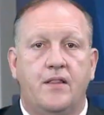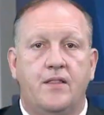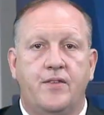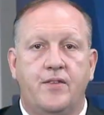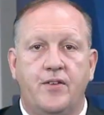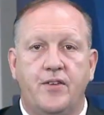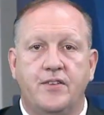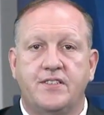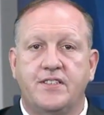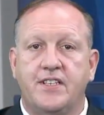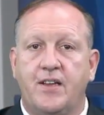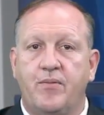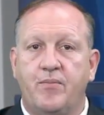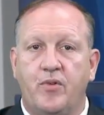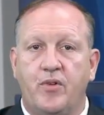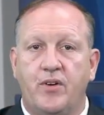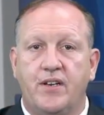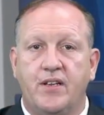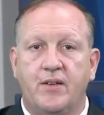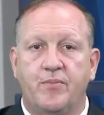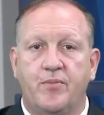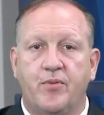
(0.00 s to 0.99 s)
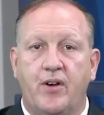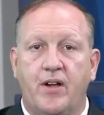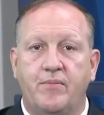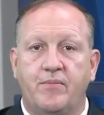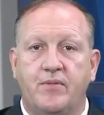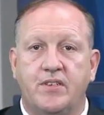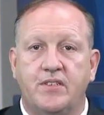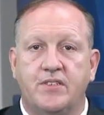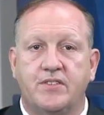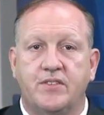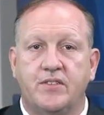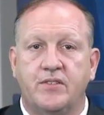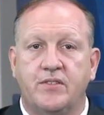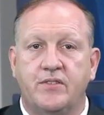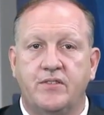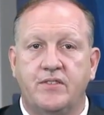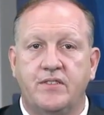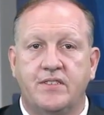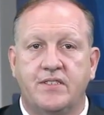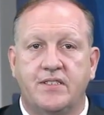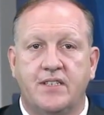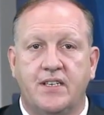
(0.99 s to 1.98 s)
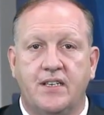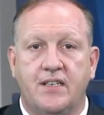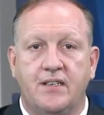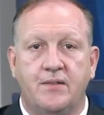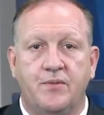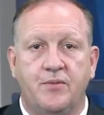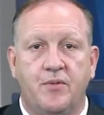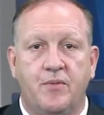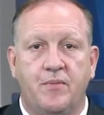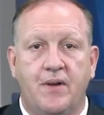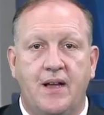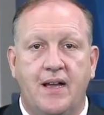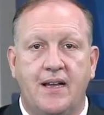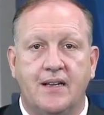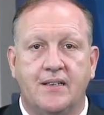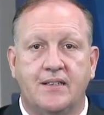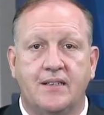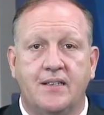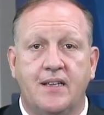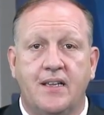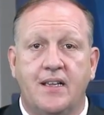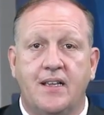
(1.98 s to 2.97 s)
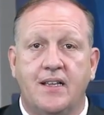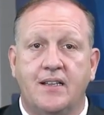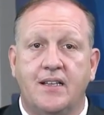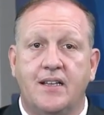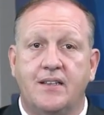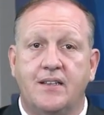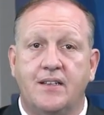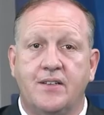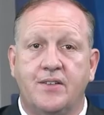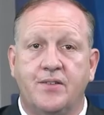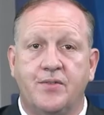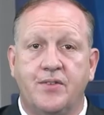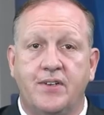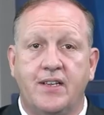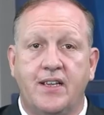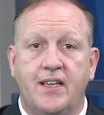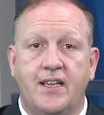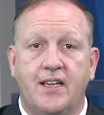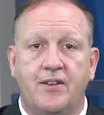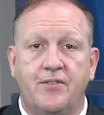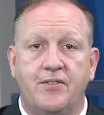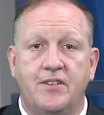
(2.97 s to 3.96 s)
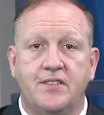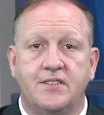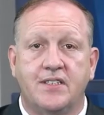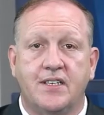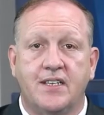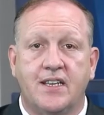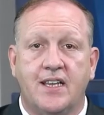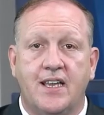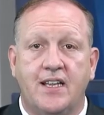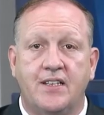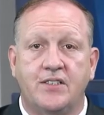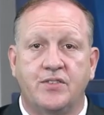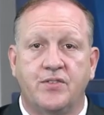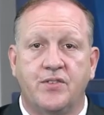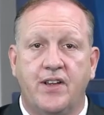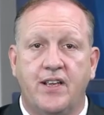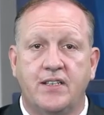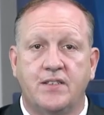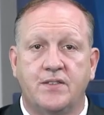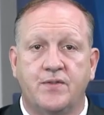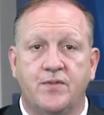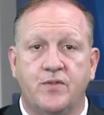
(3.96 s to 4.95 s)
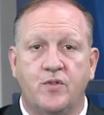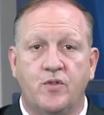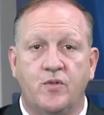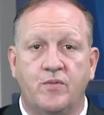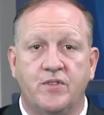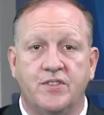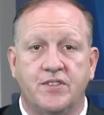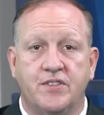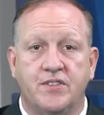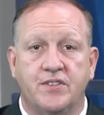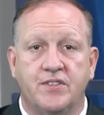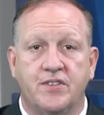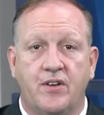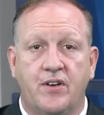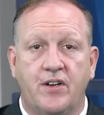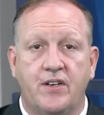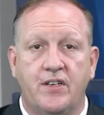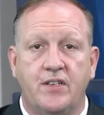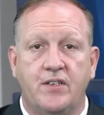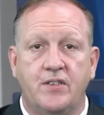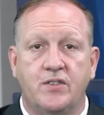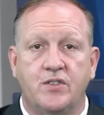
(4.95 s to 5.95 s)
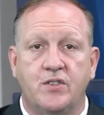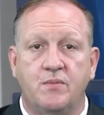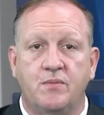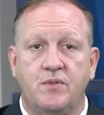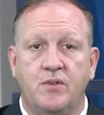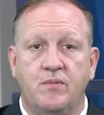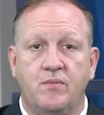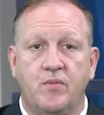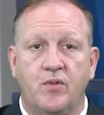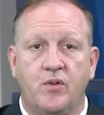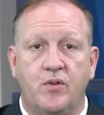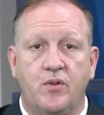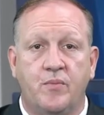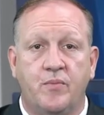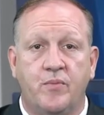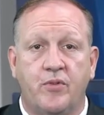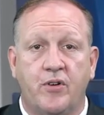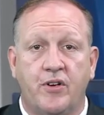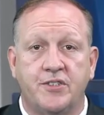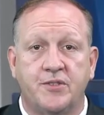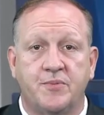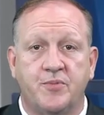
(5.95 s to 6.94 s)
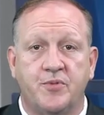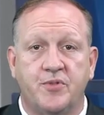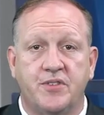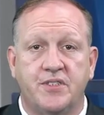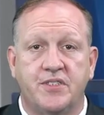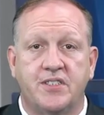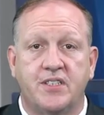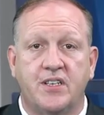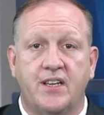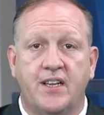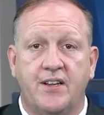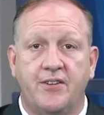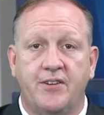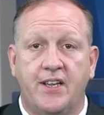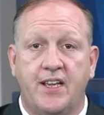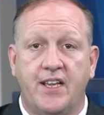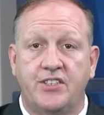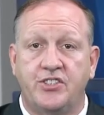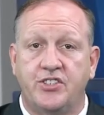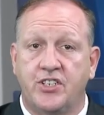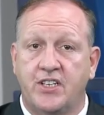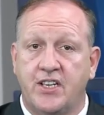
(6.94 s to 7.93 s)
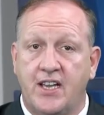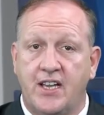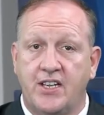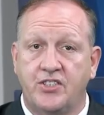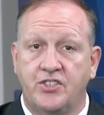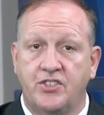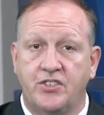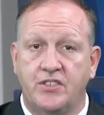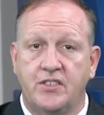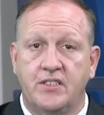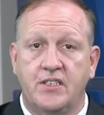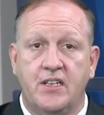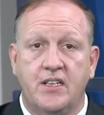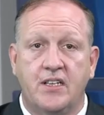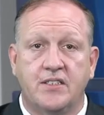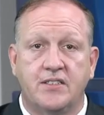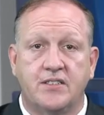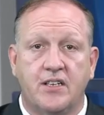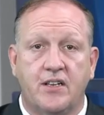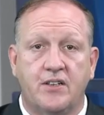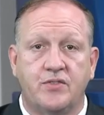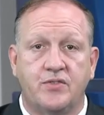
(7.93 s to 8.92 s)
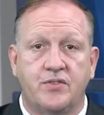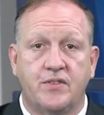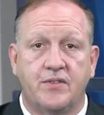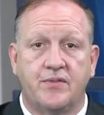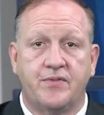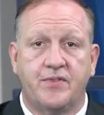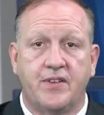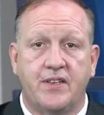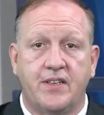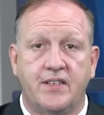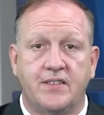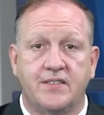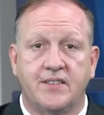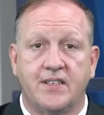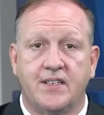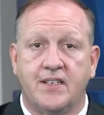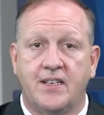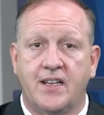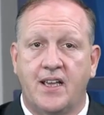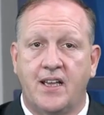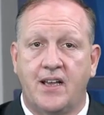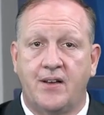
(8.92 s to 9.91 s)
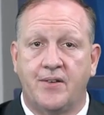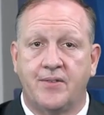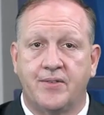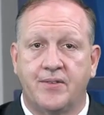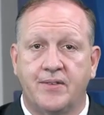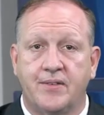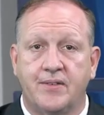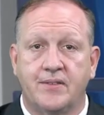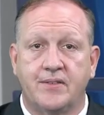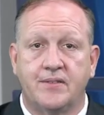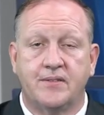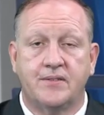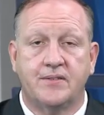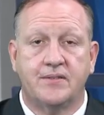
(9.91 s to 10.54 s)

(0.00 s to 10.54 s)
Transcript: On Thursday morning, Prime Minister Hun Sen remarked that the three areas that can transform a society to be more prosperous are education, social affairs, and health.